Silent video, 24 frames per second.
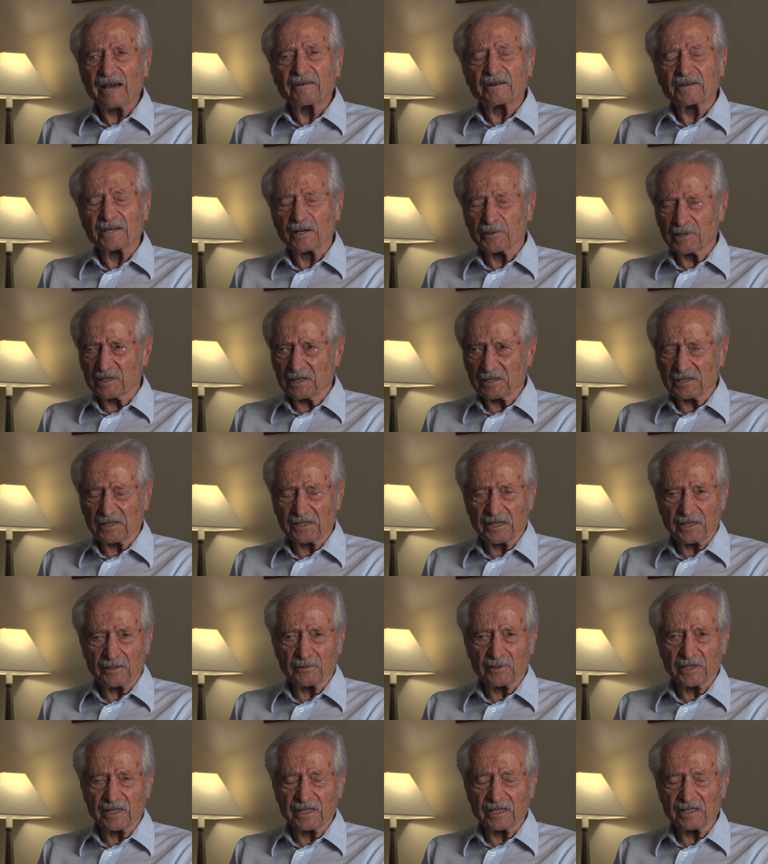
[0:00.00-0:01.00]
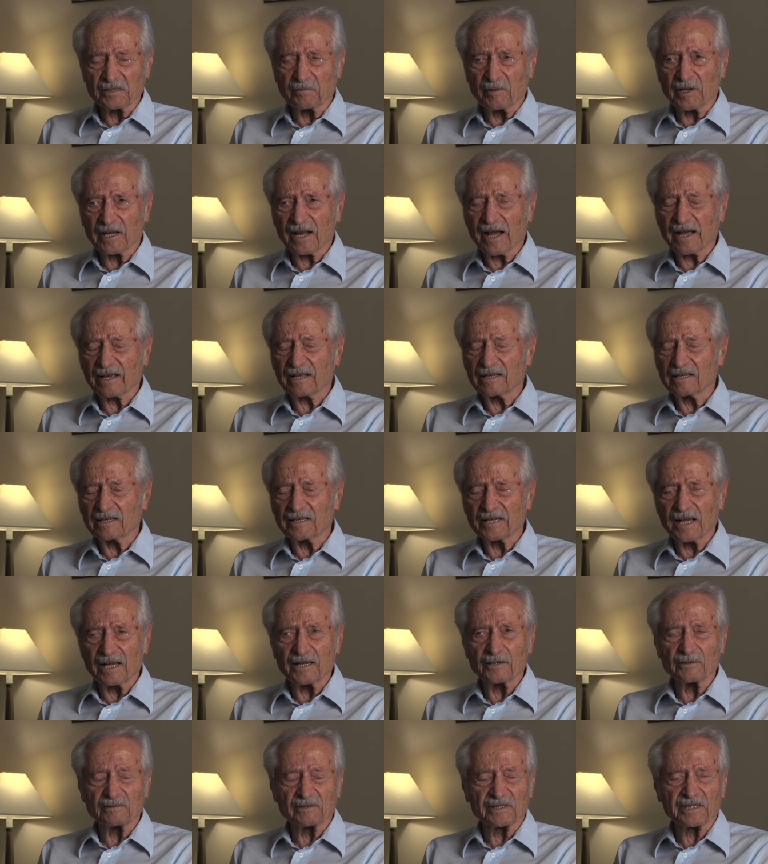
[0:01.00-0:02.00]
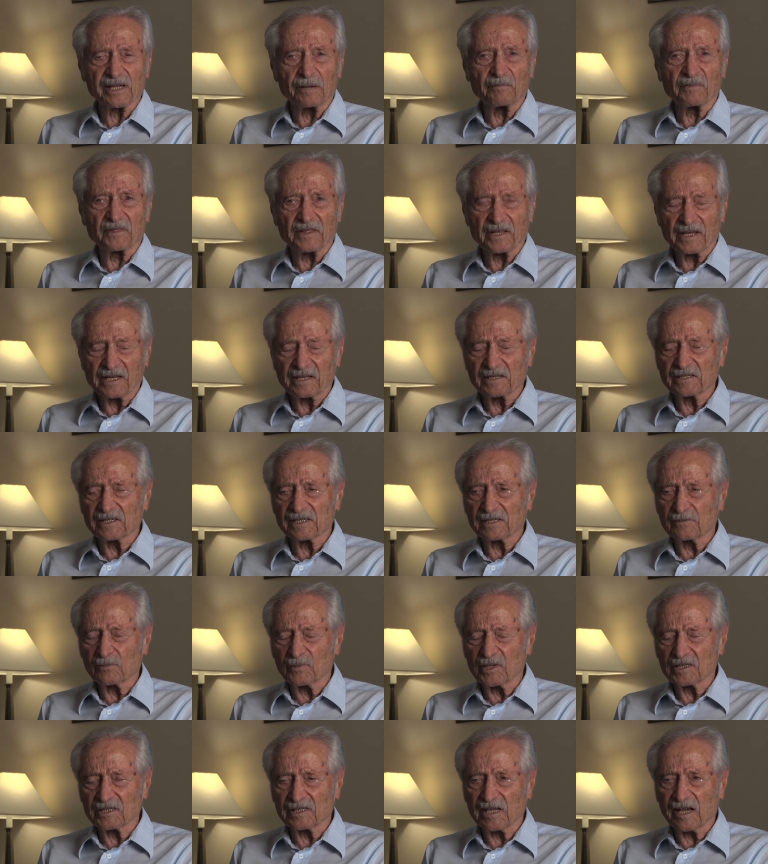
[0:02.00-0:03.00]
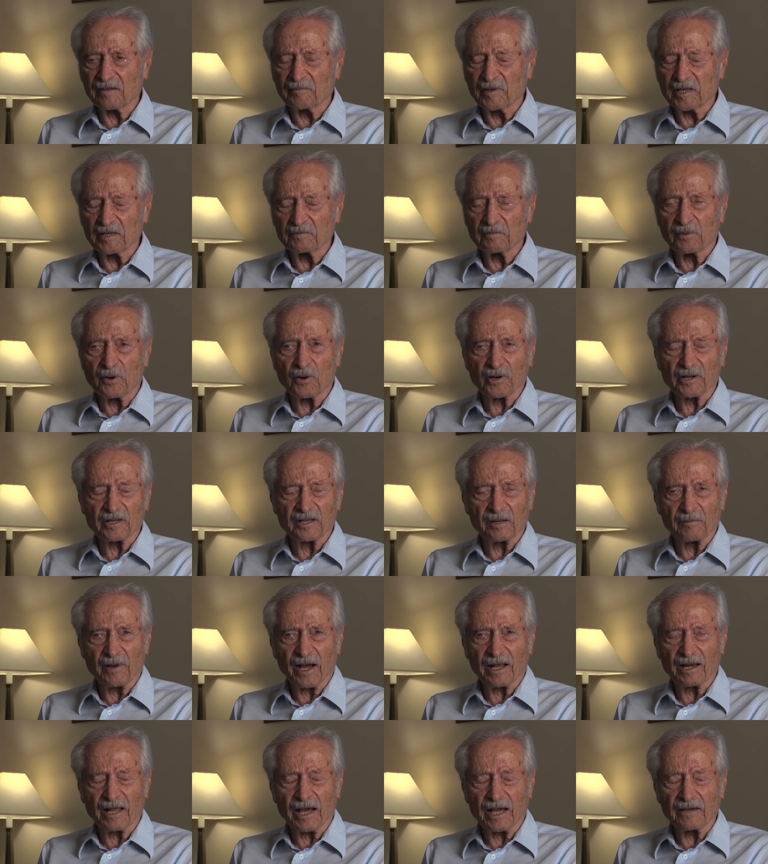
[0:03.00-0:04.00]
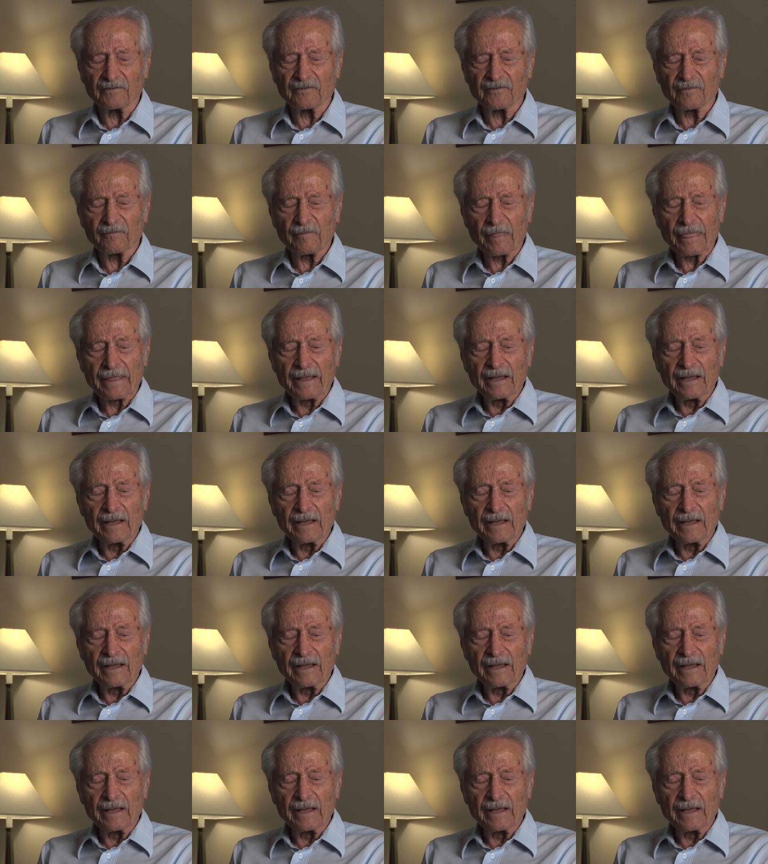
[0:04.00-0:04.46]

I don't know what the secret is, but I can tell you some things which have been important in my life.